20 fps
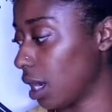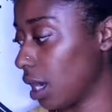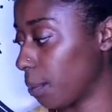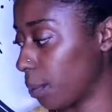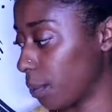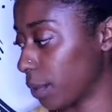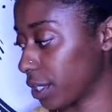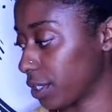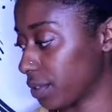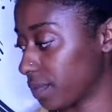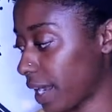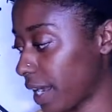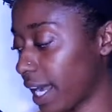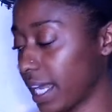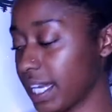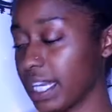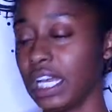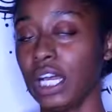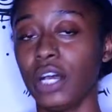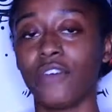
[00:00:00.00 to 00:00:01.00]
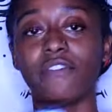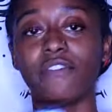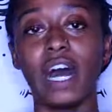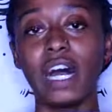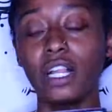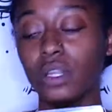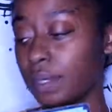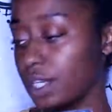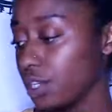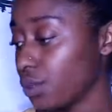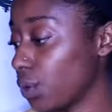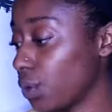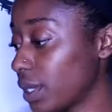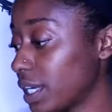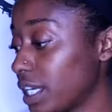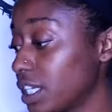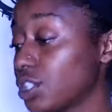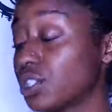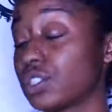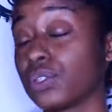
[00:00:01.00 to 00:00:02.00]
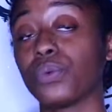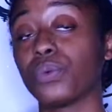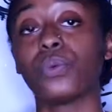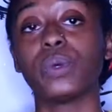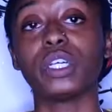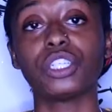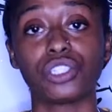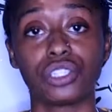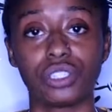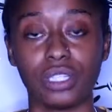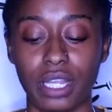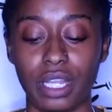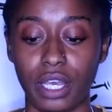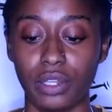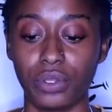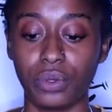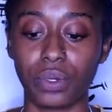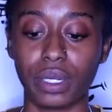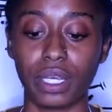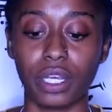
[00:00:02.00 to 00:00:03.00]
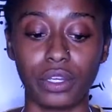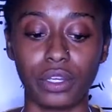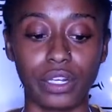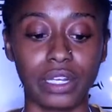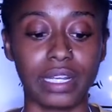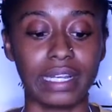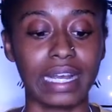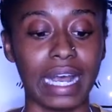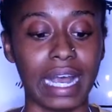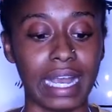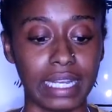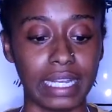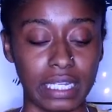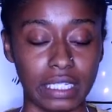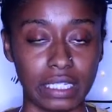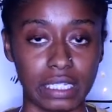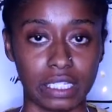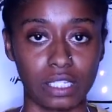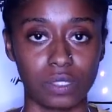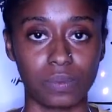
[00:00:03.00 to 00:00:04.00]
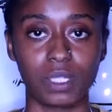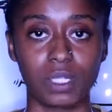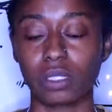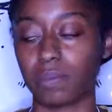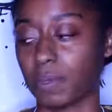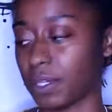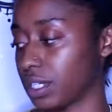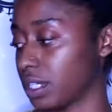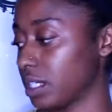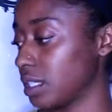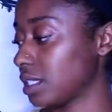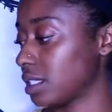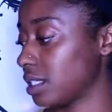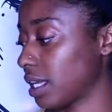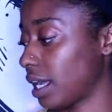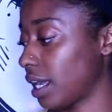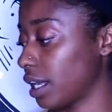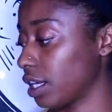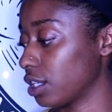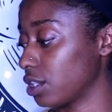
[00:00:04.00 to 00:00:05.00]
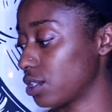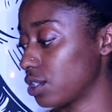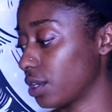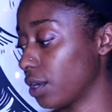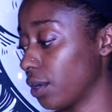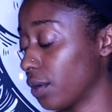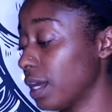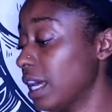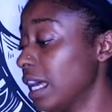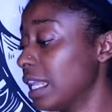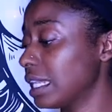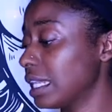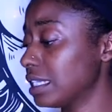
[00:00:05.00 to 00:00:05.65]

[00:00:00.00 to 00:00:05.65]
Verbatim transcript: upward right following your intuition and your inner guidance is what spirit is saying so